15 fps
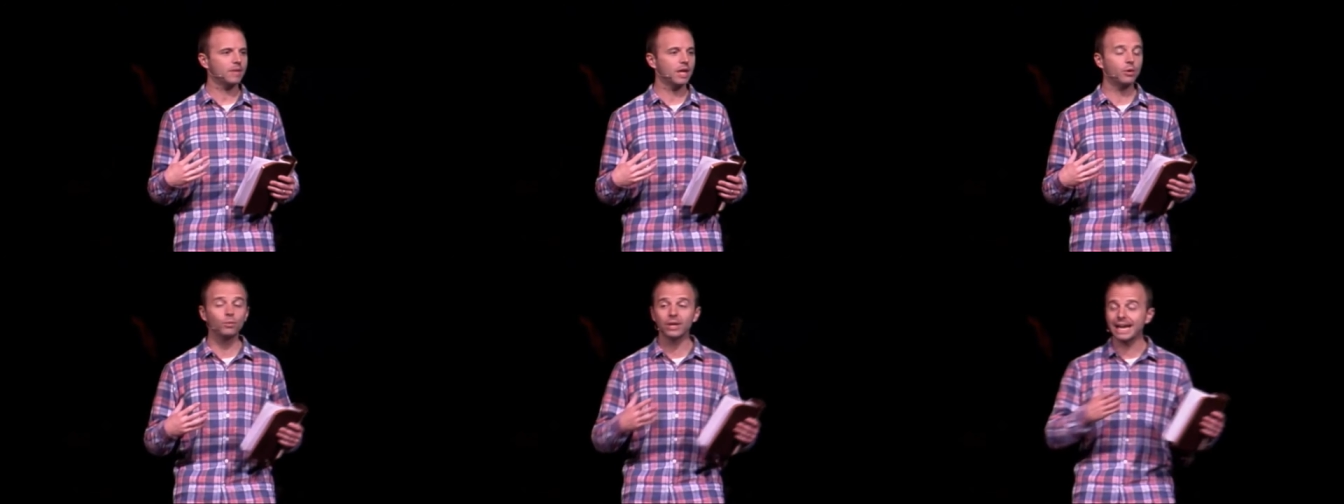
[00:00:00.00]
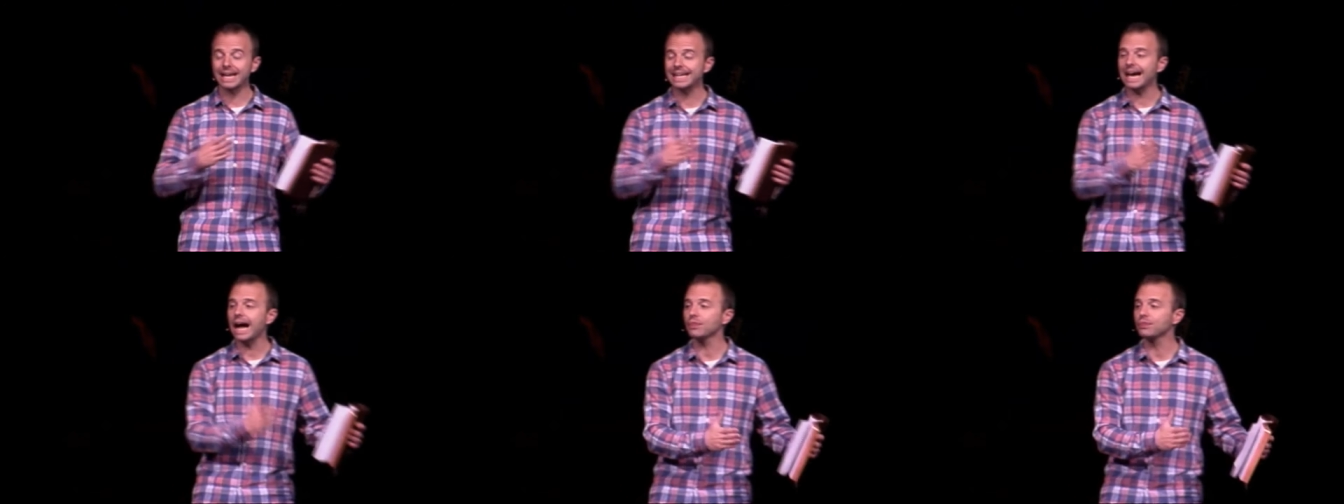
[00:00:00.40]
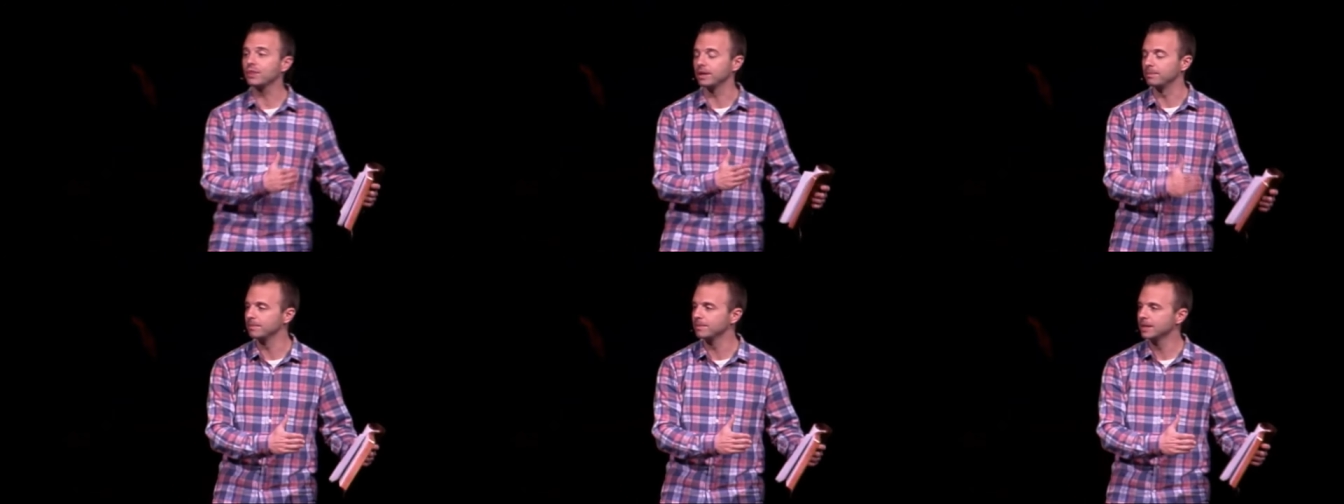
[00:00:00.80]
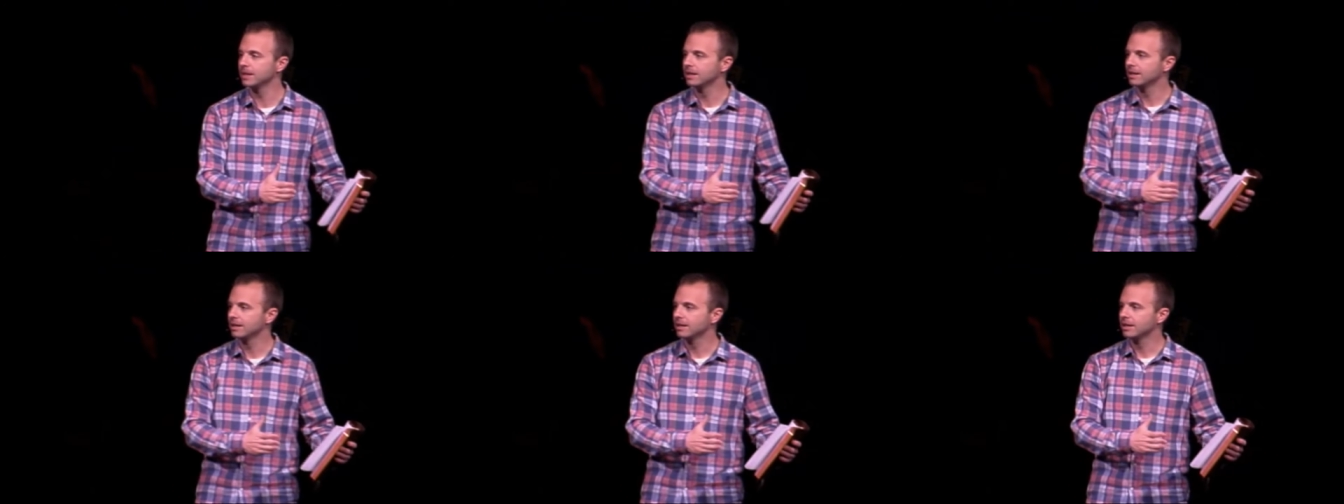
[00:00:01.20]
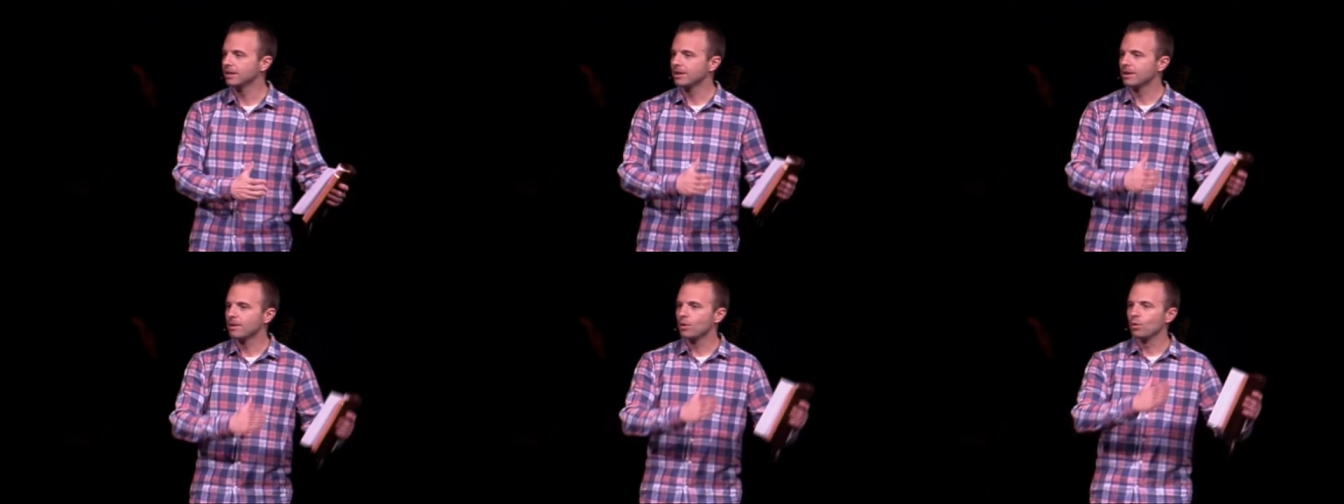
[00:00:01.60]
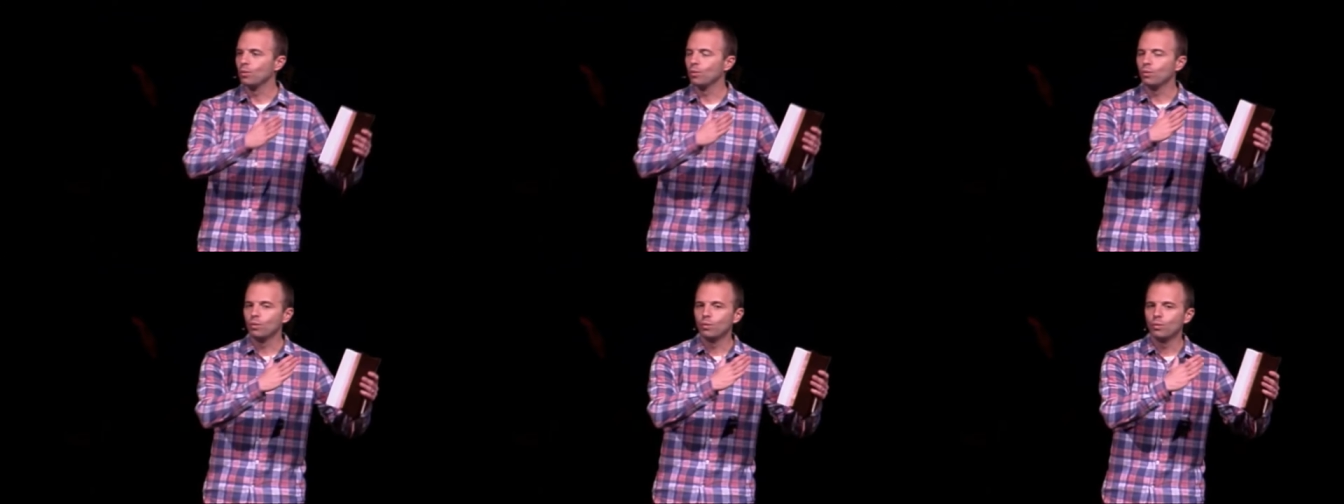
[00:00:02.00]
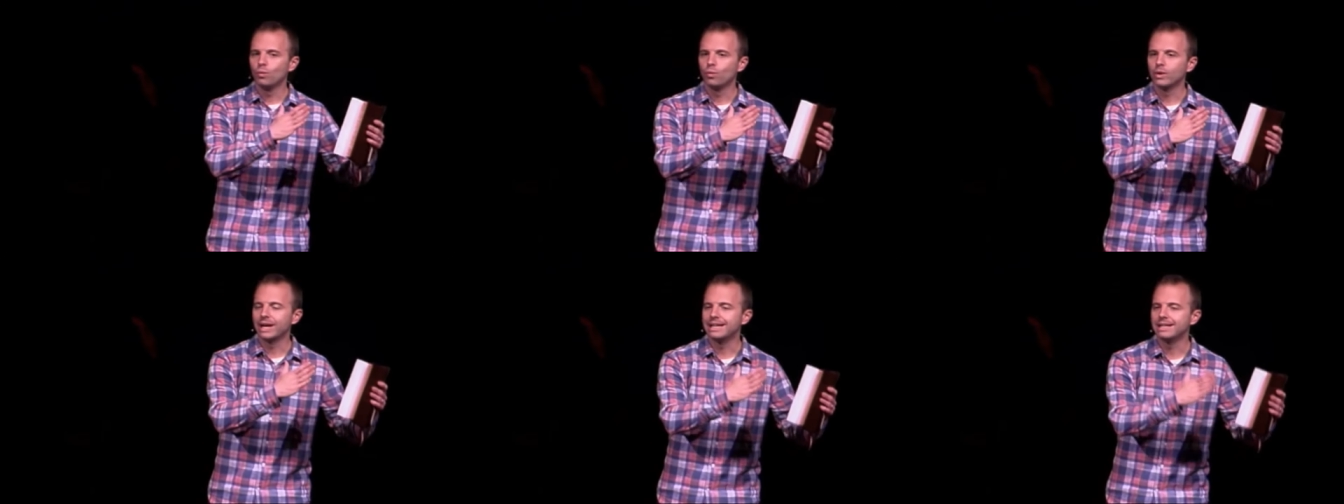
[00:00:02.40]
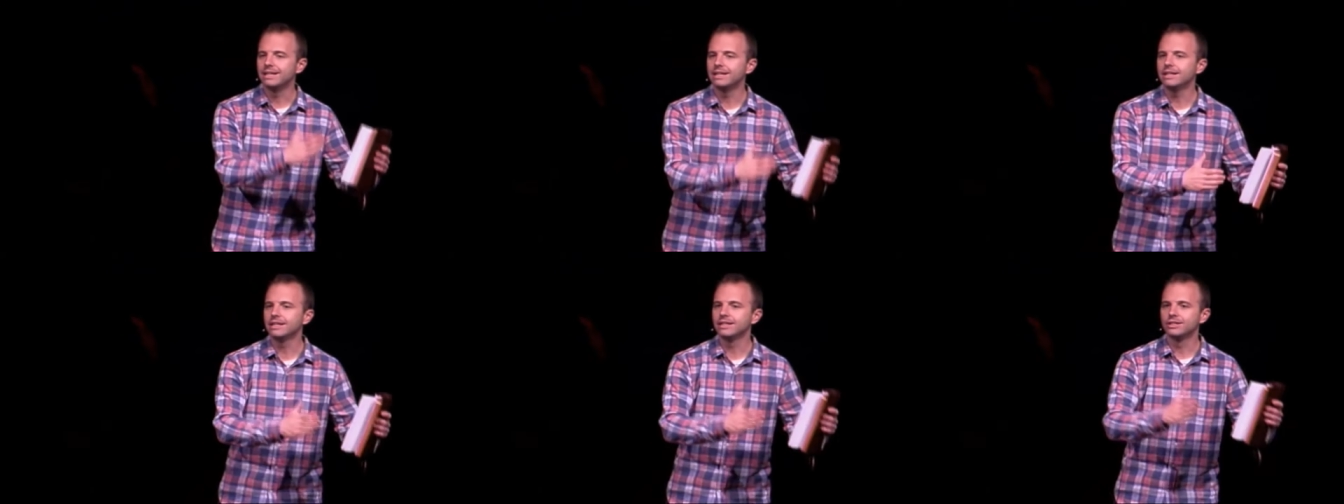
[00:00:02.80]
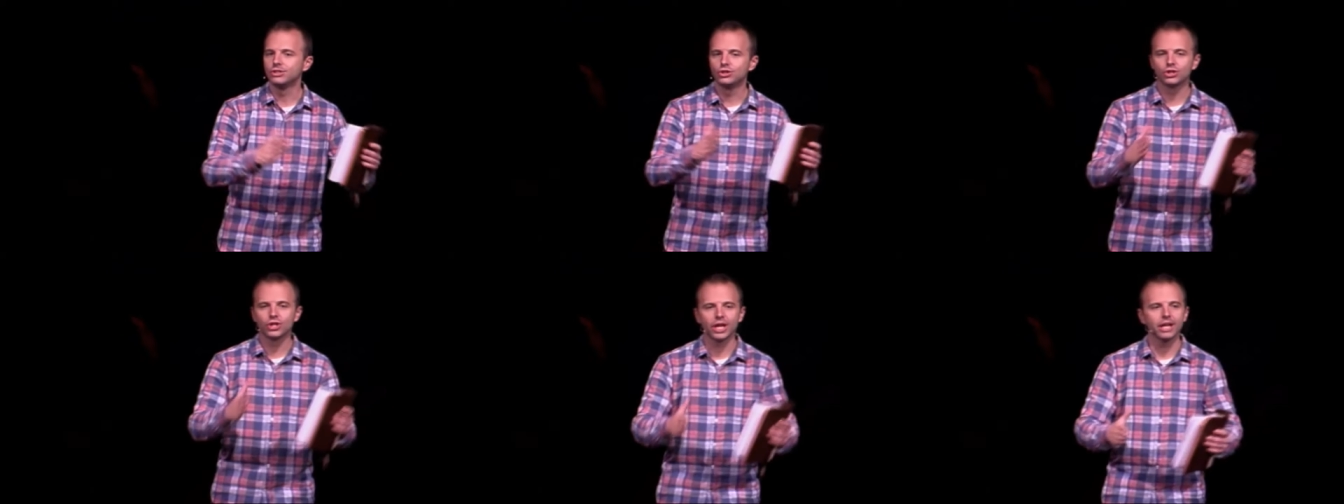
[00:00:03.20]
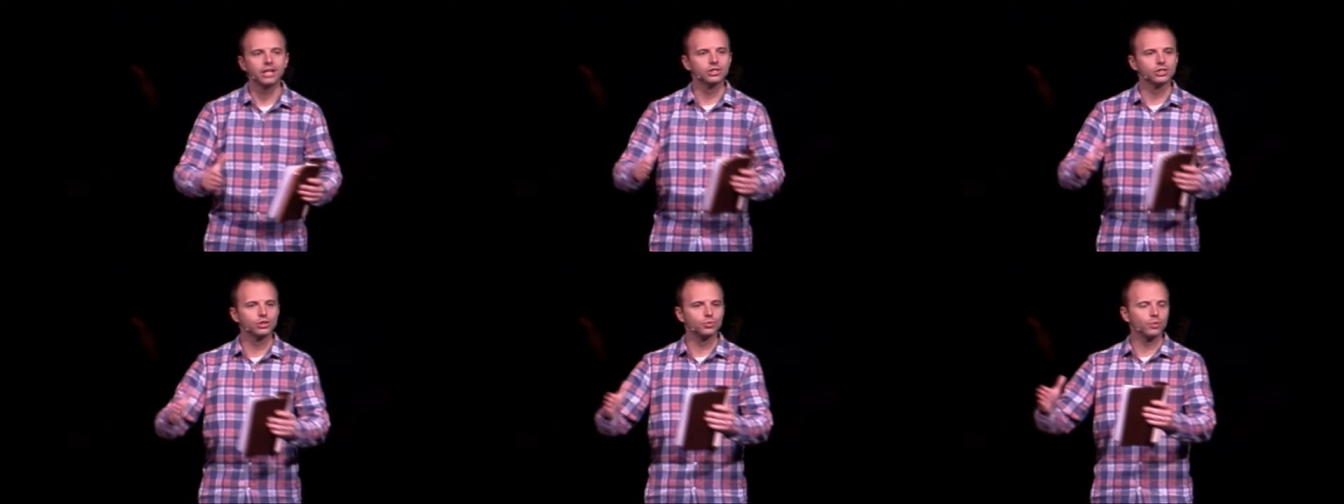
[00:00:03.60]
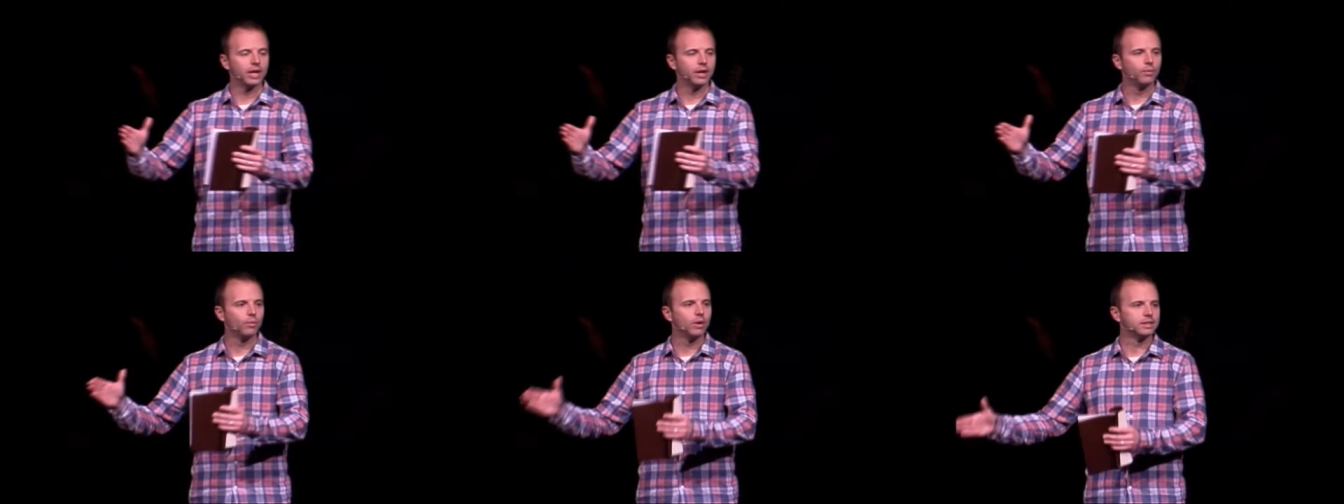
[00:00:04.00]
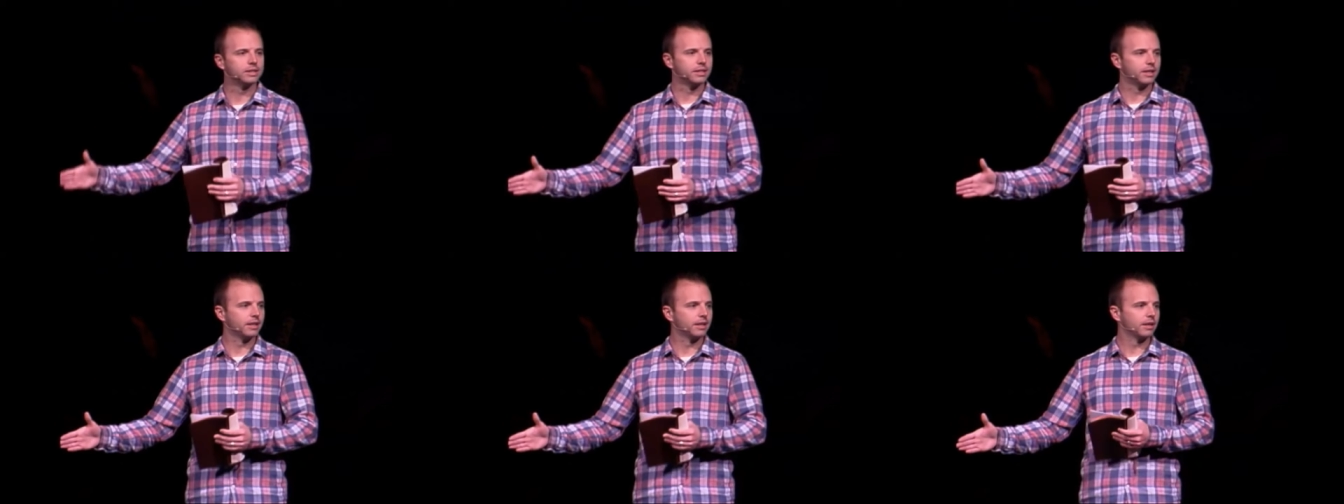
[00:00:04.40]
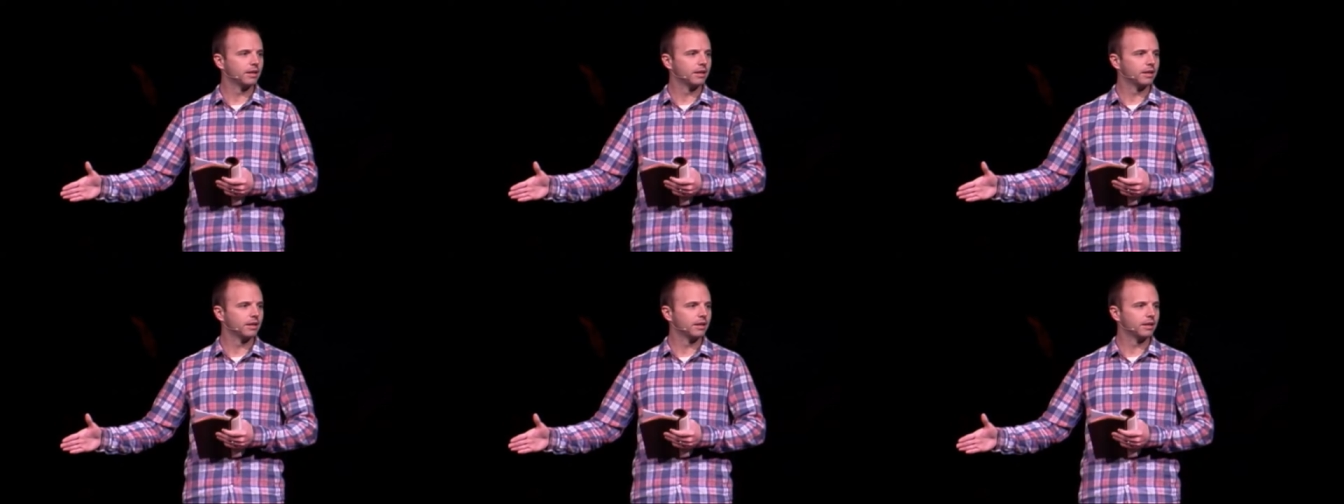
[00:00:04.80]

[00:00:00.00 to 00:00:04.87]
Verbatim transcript: And when I got them, what I needed changed what I wanted.